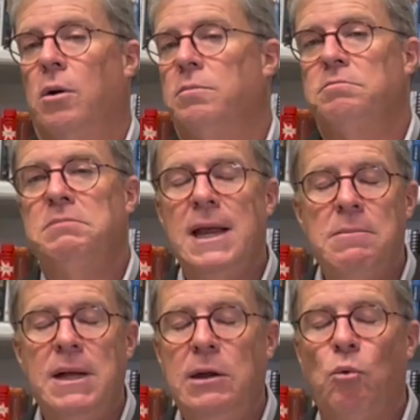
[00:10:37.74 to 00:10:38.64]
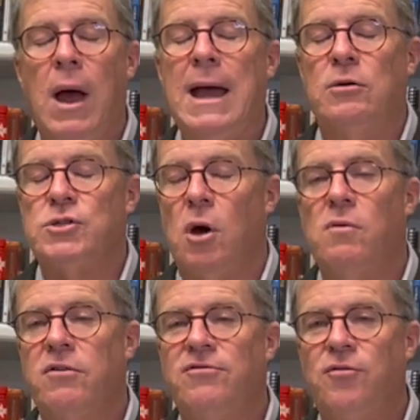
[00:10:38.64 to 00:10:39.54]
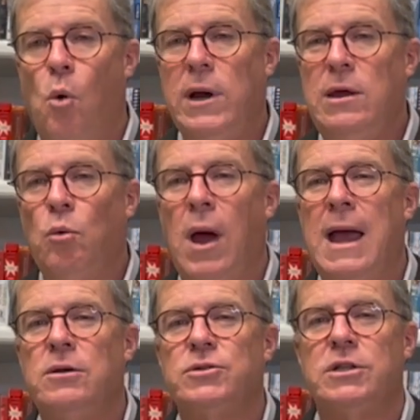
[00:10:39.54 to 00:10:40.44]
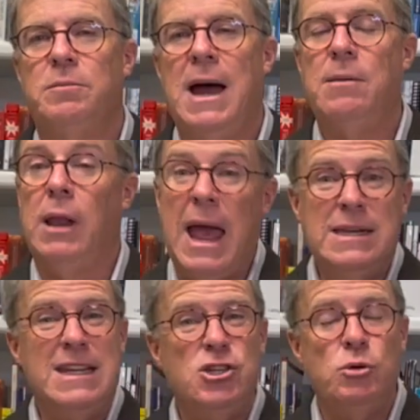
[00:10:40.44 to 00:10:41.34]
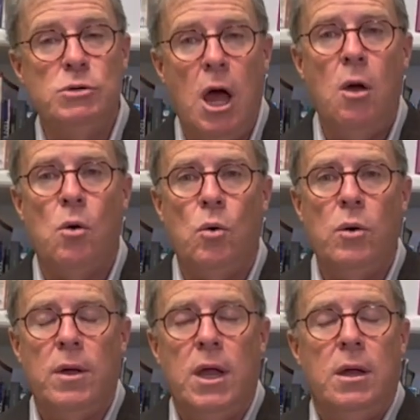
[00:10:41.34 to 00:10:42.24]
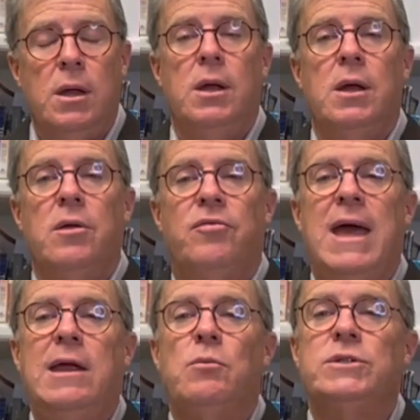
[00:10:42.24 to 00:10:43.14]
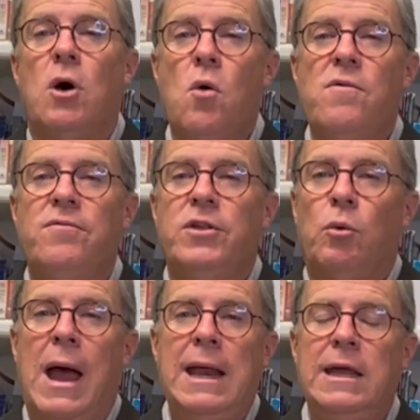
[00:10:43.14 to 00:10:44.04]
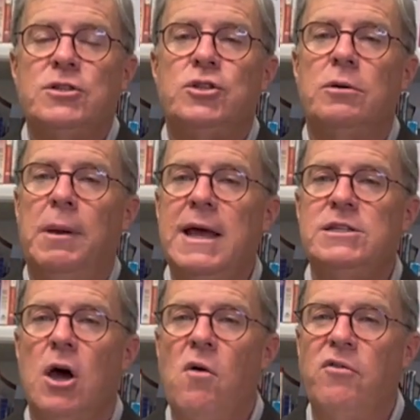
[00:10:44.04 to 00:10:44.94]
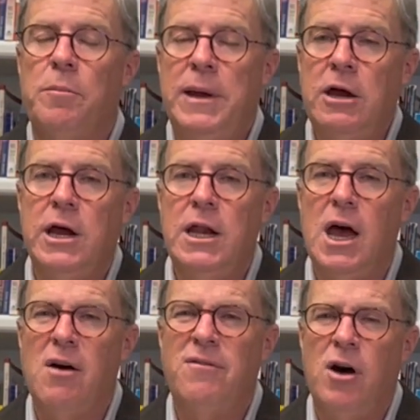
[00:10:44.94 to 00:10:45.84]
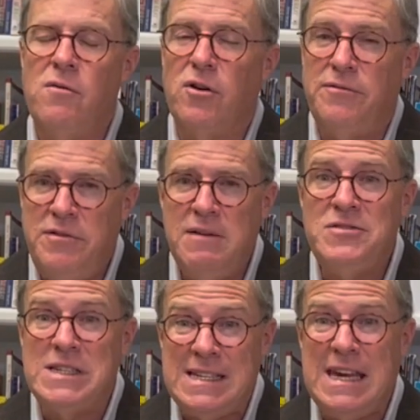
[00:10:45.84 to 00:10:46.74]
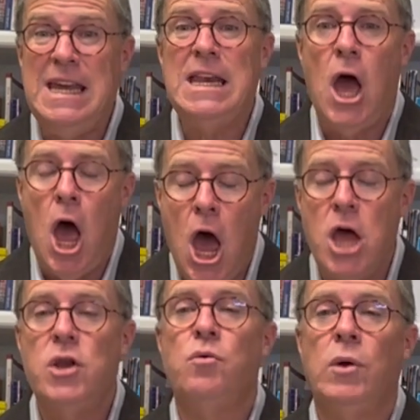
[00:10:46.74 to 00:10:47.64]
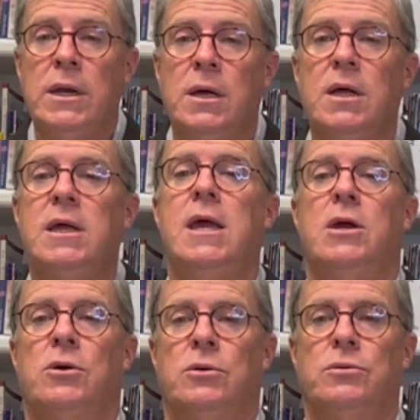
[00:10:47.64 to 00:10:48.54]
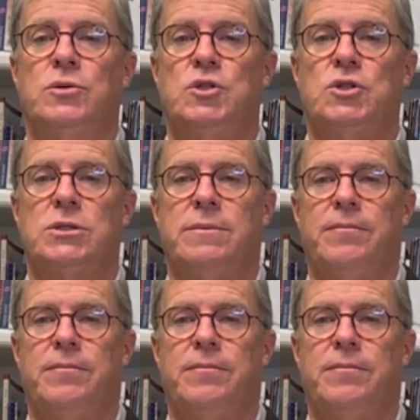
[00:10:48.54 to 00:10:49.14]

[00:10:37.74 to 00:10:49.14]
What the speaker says: Many, many writers, over 40 writers in the Bible. And did you know that the writings took place over a period of over 1,500 years?